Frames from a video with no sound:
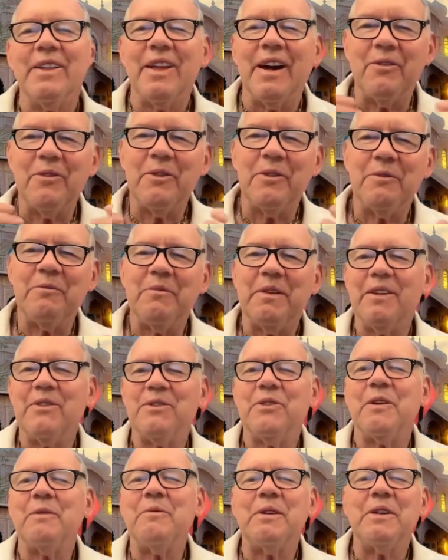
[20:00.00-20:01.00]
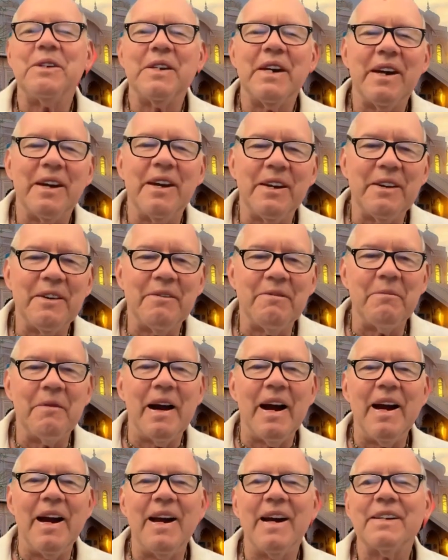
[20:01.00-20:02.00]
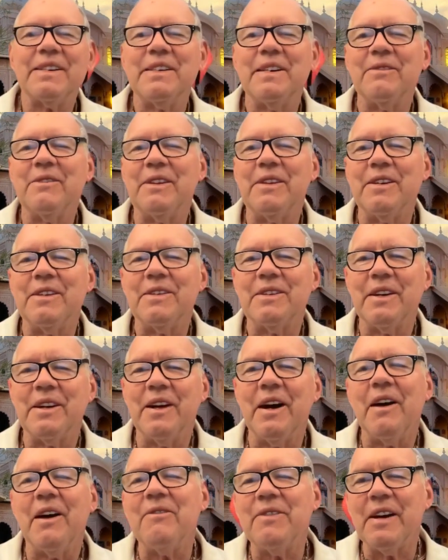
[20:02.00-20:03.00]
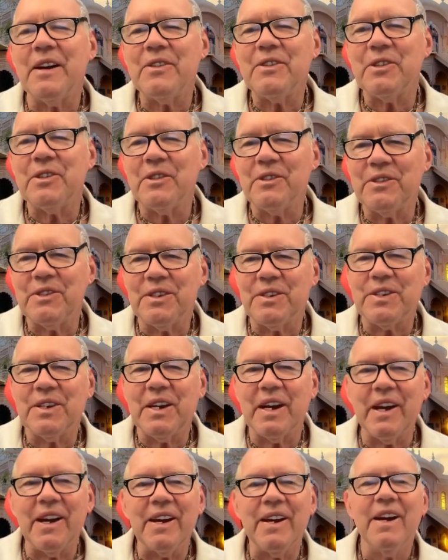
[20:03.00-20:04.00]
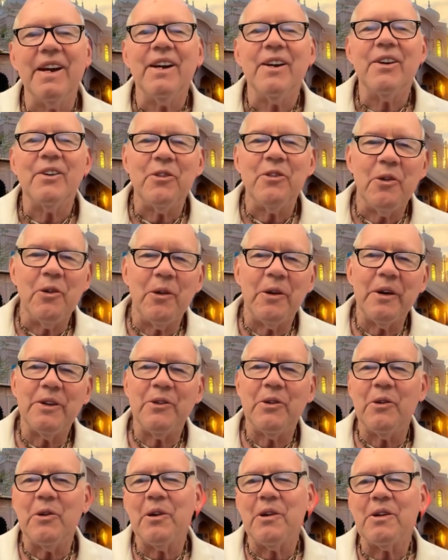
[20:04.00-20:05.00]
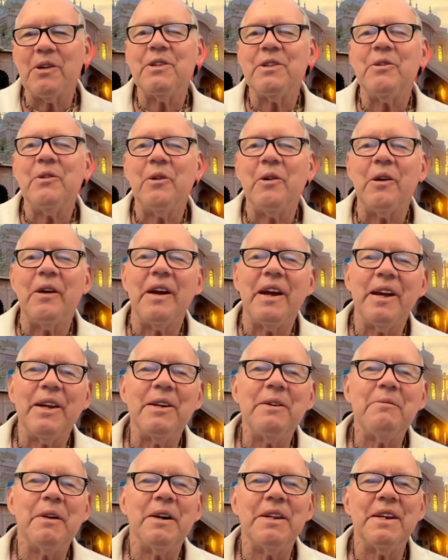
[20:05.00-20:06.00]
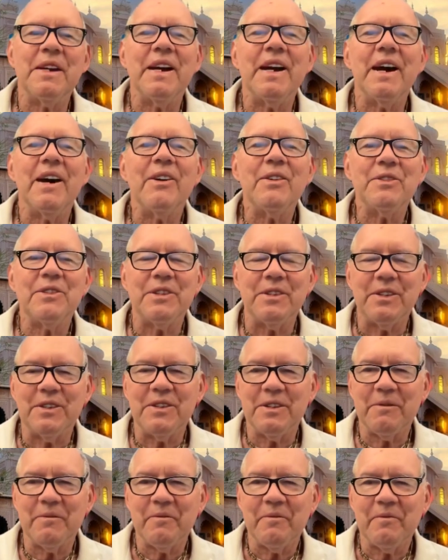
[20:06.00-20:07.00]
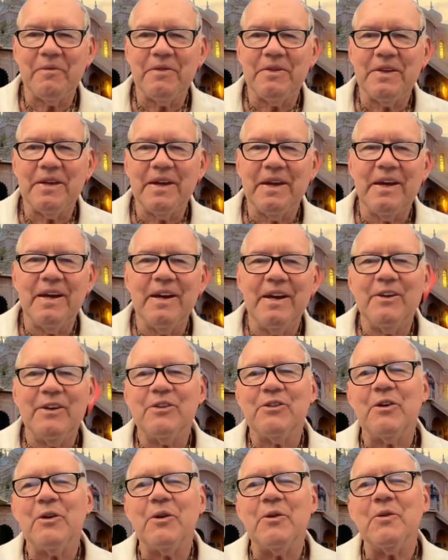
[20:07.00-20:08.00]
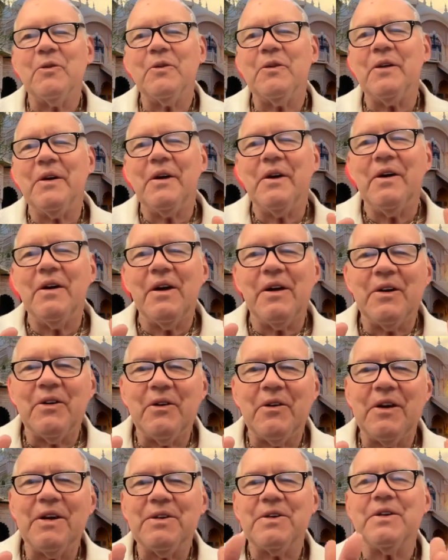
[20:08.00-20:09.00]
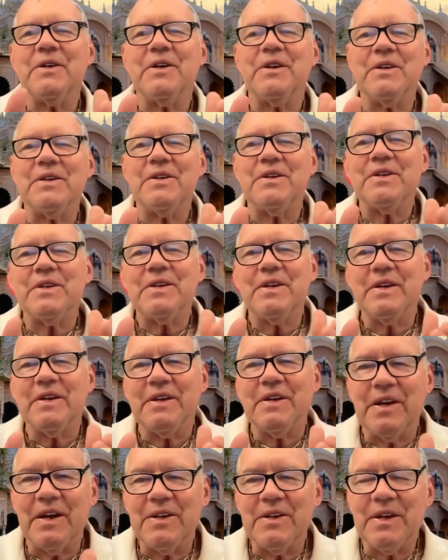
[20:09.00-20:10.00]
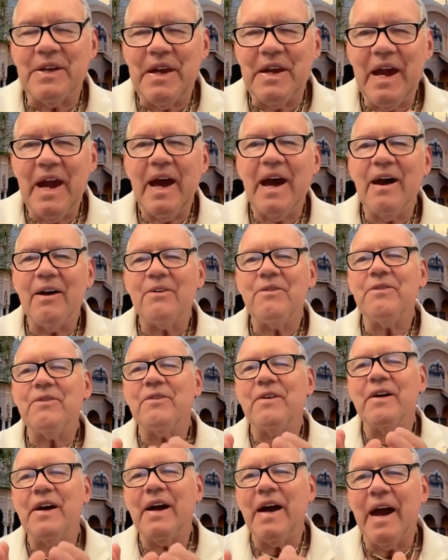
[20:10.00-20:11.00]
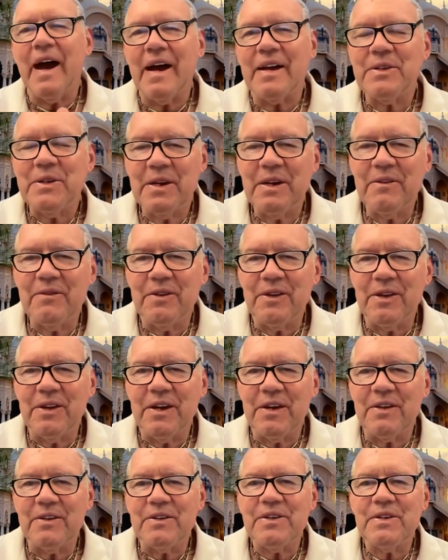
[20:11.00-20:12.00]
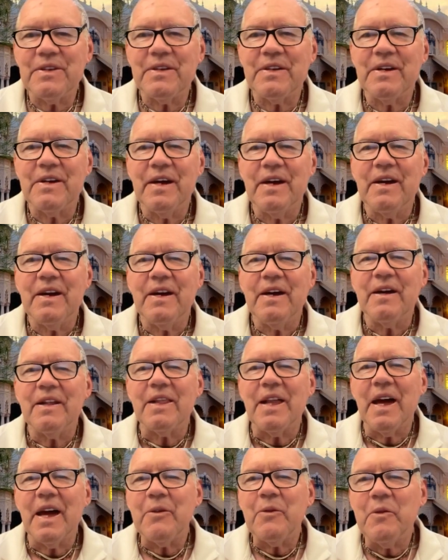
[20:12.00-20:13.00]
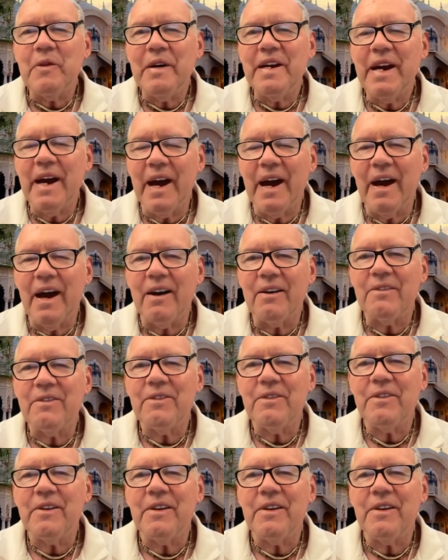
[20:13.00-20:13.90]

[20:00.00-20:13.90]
that would be attributed to any of my activities. And I venture to say, nor yours, nor anybody else's. So Krishna's doesn't have activities like we have.